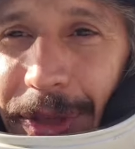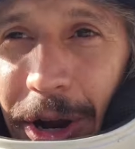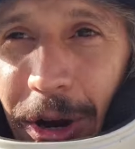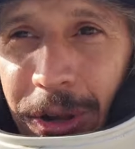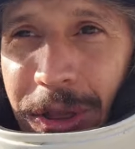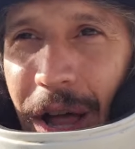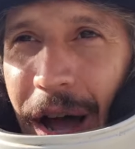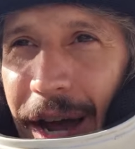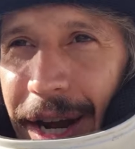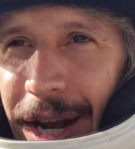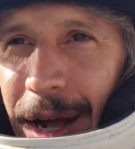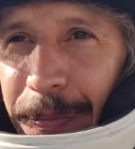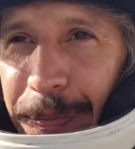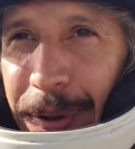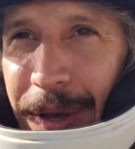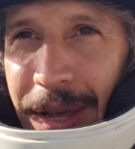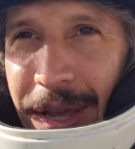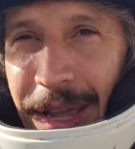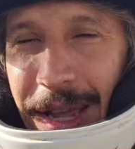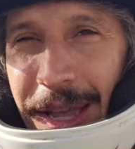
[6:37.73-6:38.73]
Their lineup,
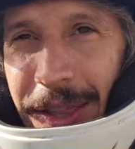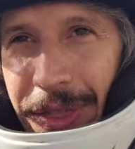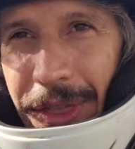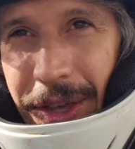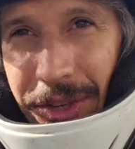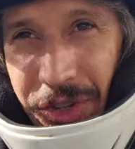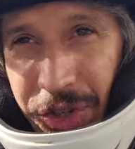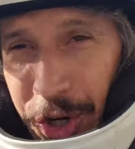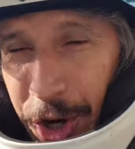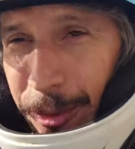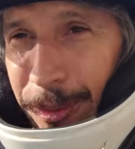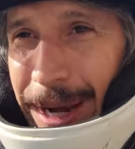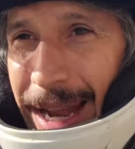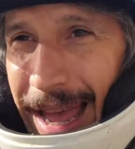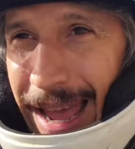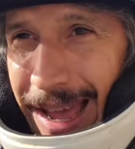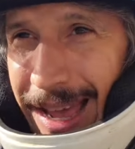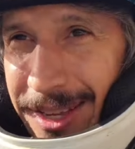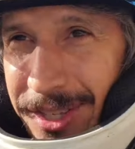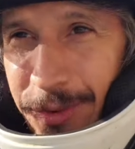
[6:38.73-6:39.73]
the Sherman
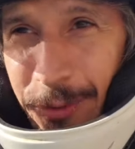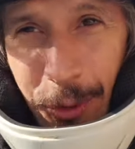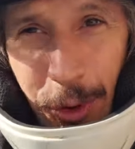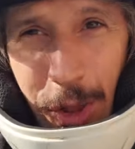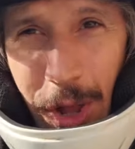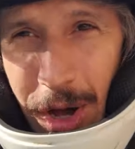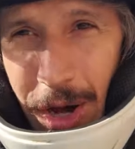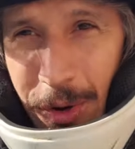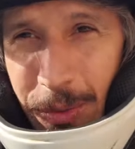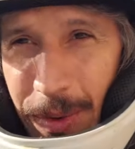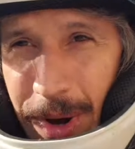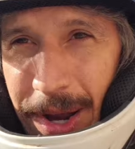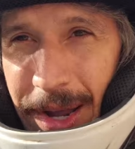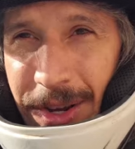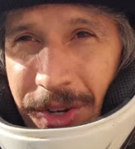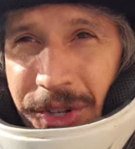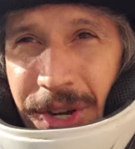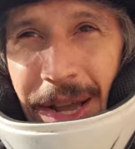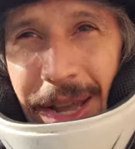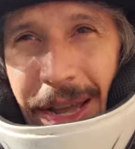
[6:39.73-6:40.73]
S for long
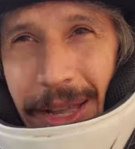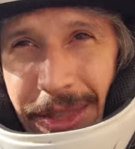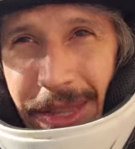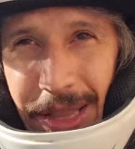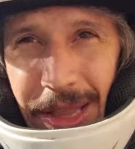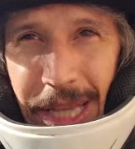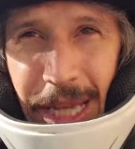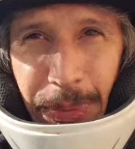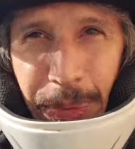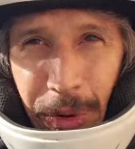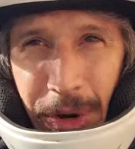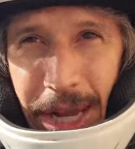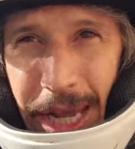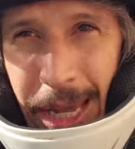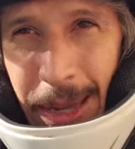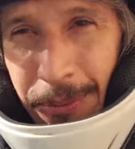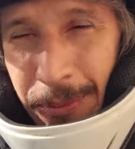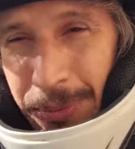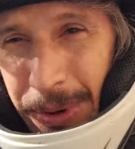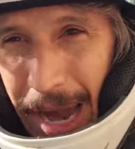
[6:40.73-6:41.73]
range, the
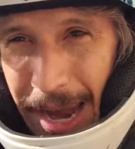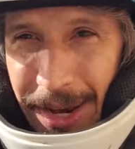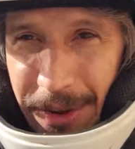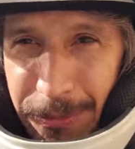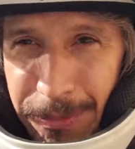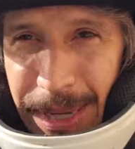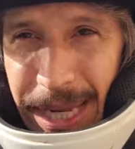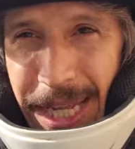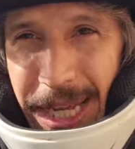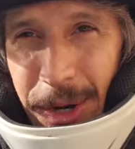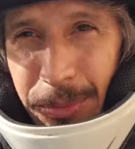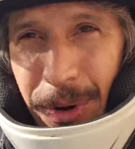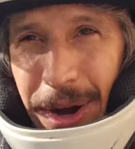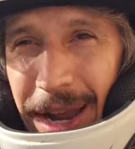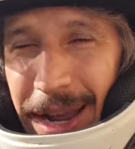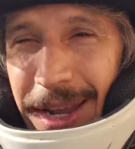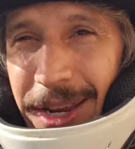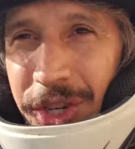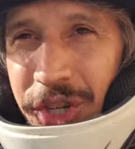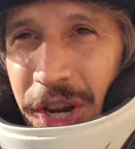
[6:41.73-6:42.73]
LeaperKim kind of medium
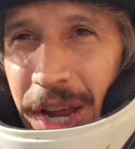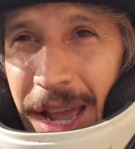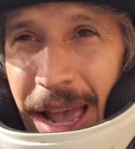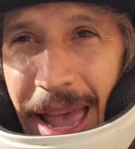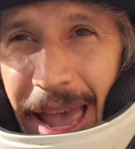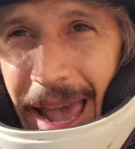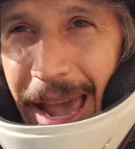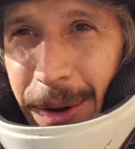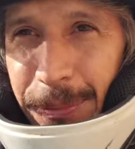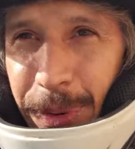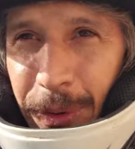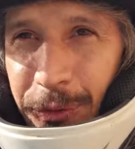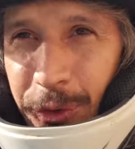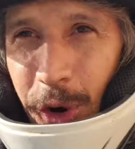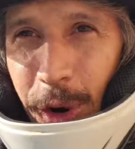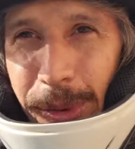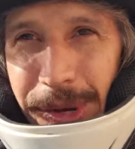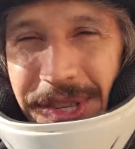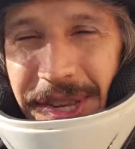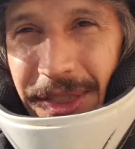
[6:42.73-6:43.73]
range and
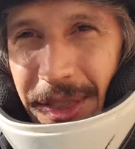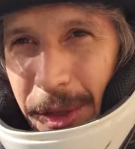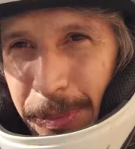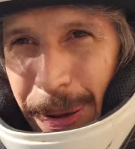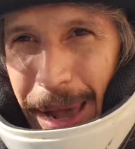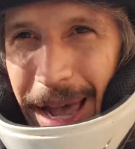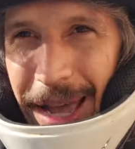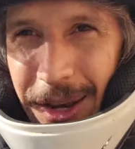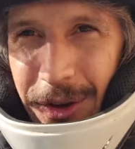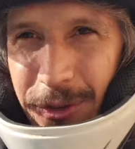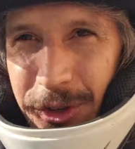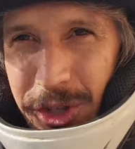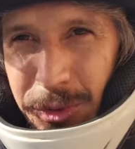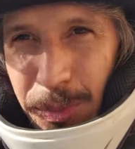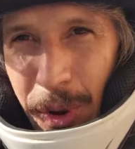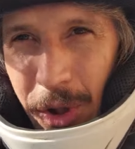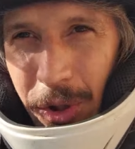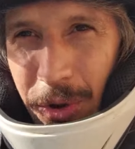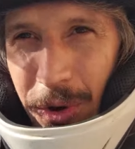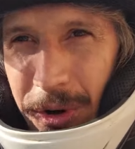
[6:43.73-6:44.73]
performance, and the Patton
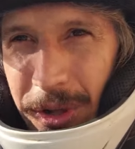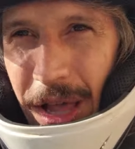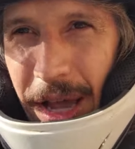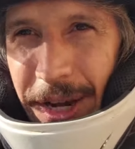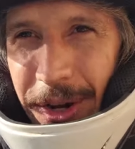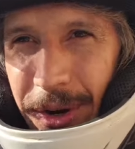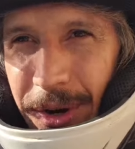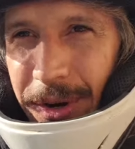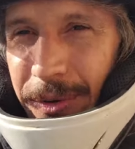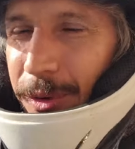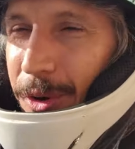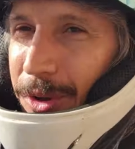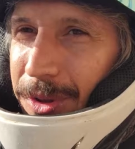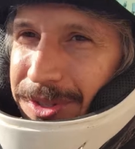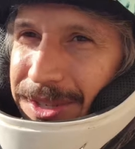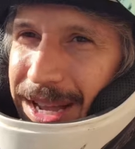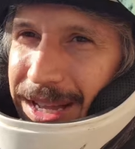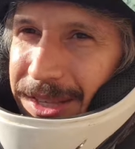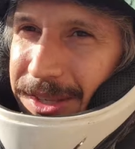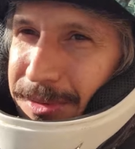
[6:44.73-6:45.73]
smaller, lighter, well,
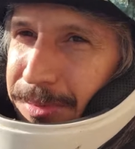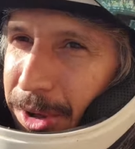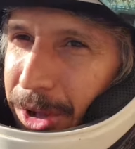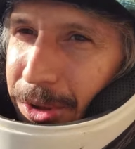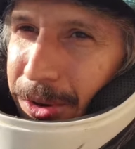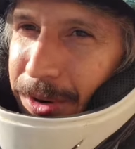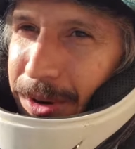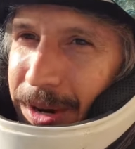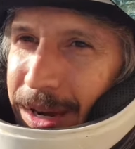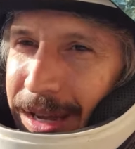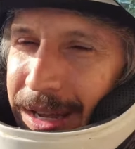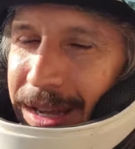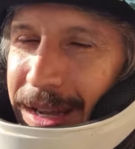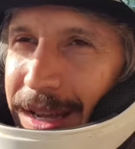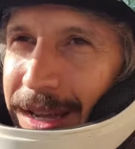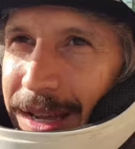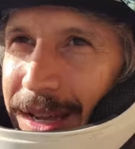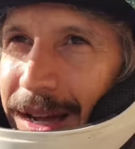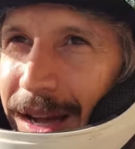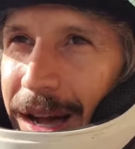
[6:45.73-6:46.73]
it's not smaller,
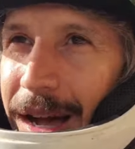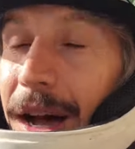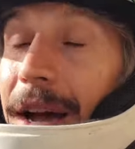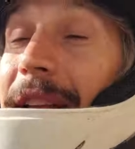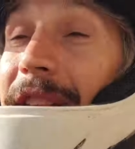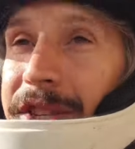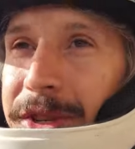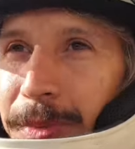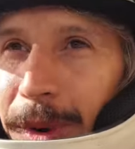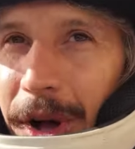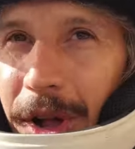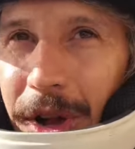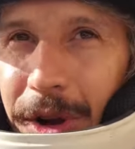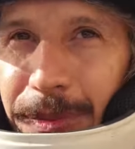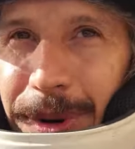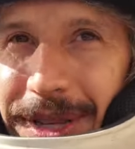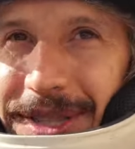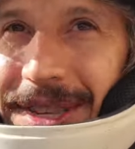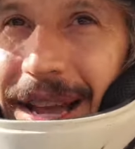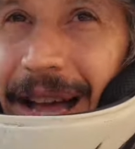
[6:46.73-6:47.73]
uh, it's smaller,
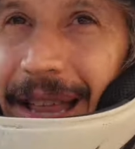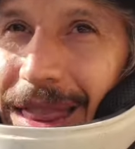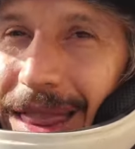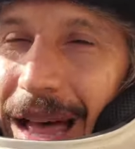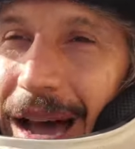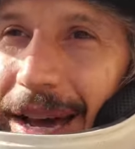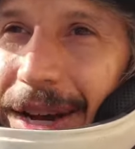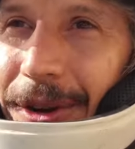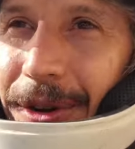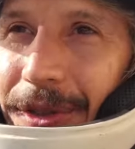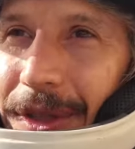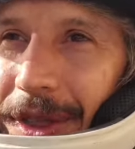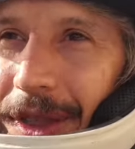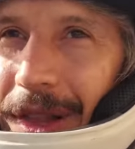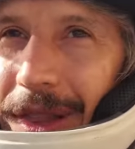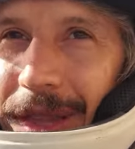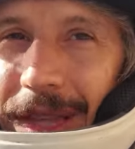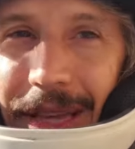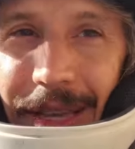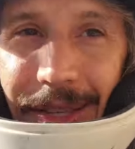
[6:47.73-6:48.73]
but it's not lighter than the
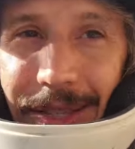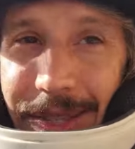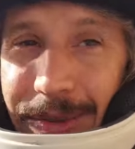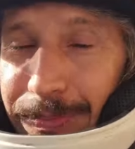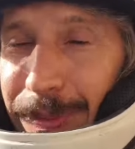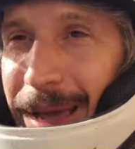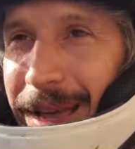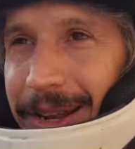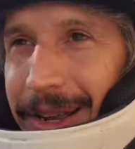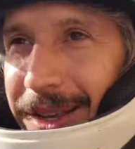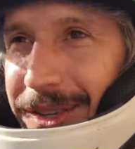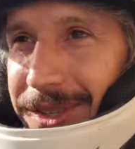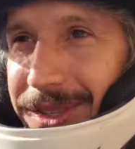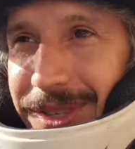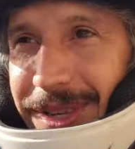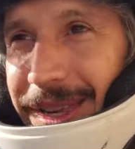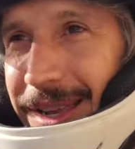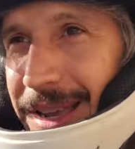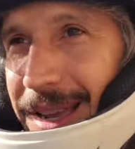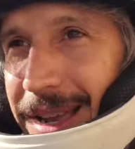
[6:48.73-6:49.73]
Lynx, man, because